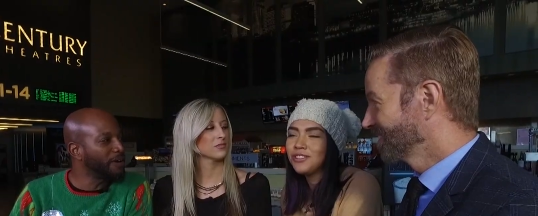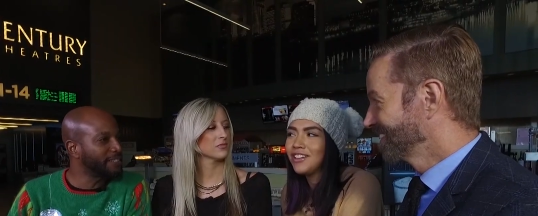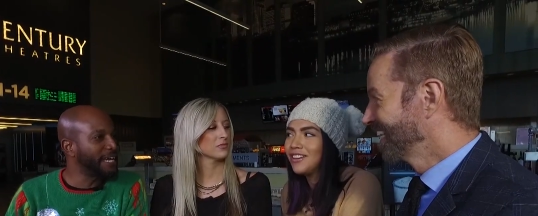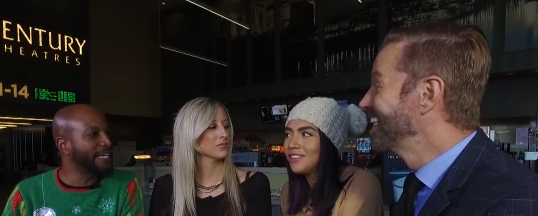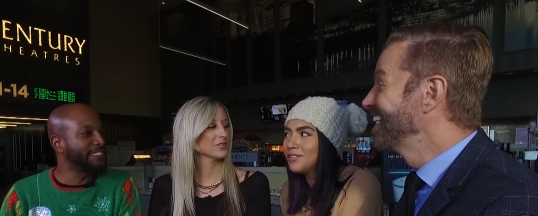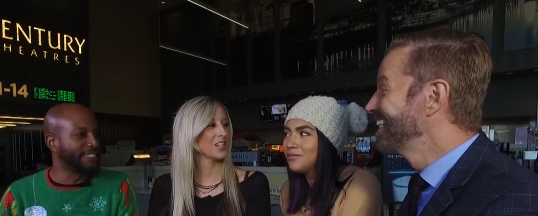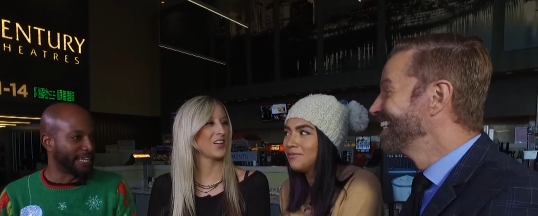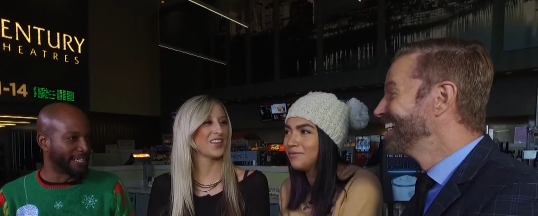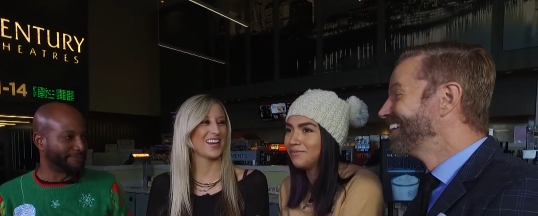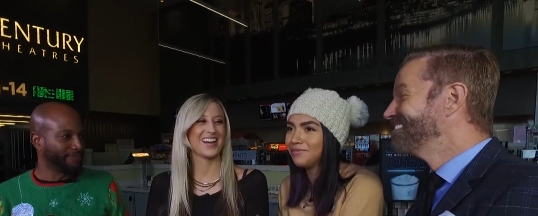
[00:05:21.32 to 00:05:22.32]
Speaker 1: Sparks' ex is in it.
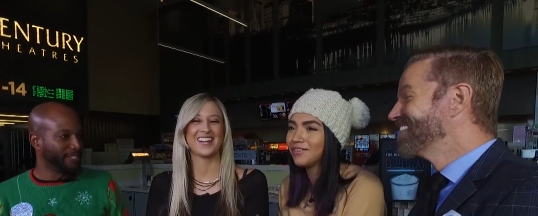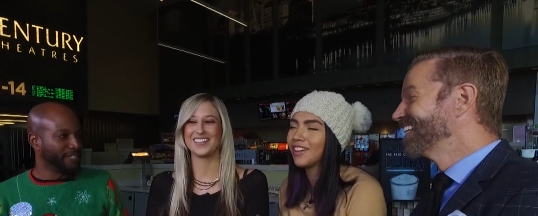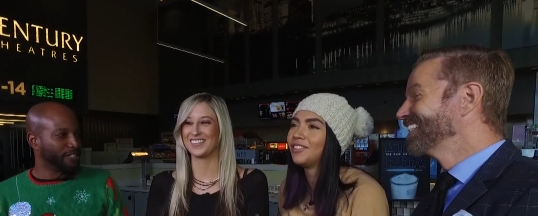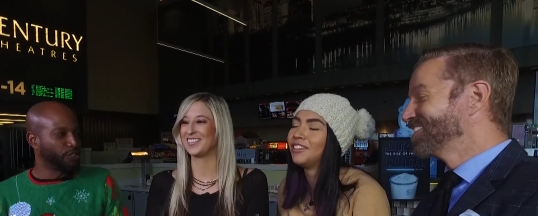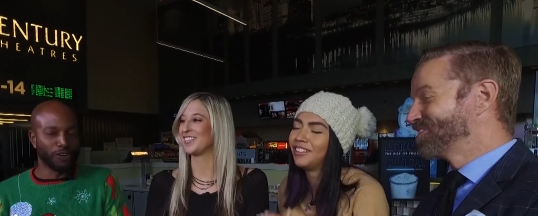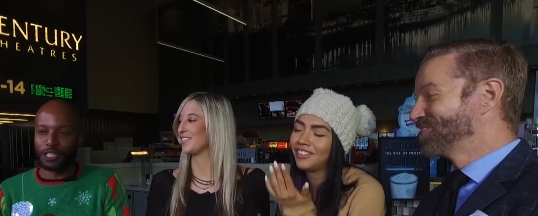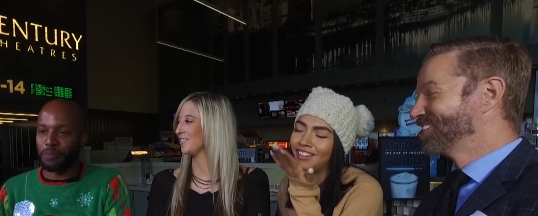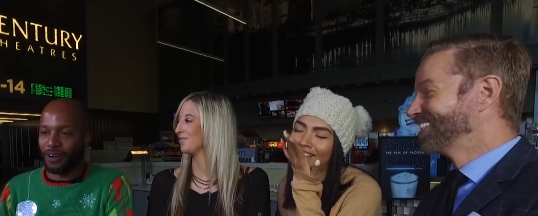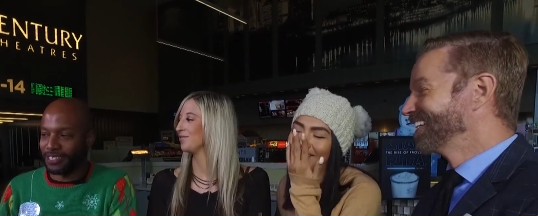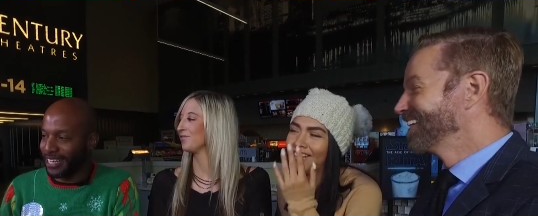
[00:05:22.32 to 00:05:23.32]
Oh, yeah. Jordin
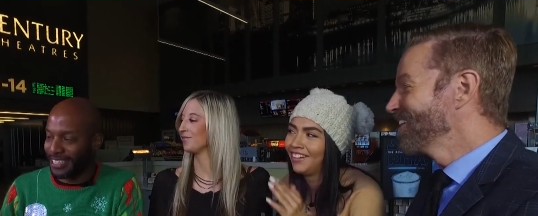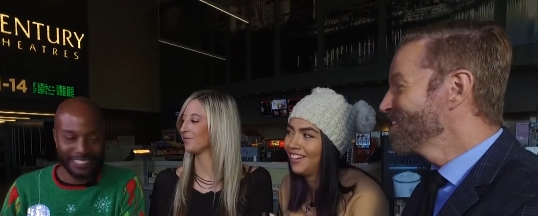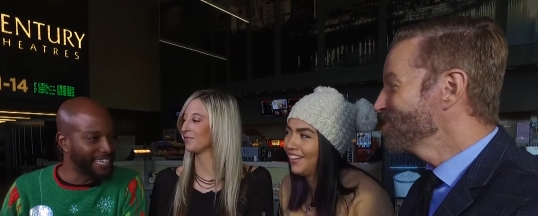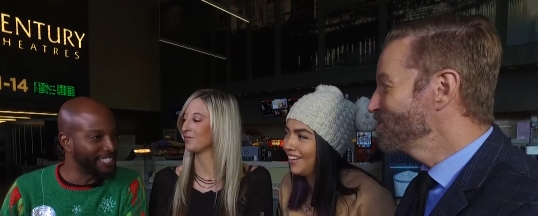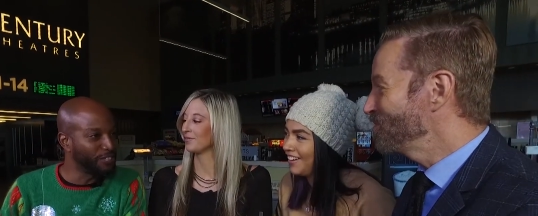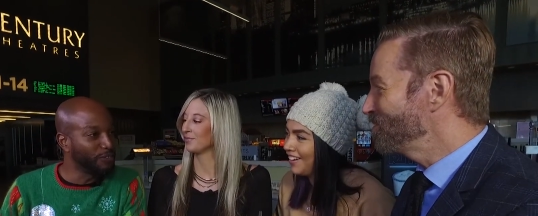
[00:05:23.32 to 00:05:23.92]
Sparks' ex, Jason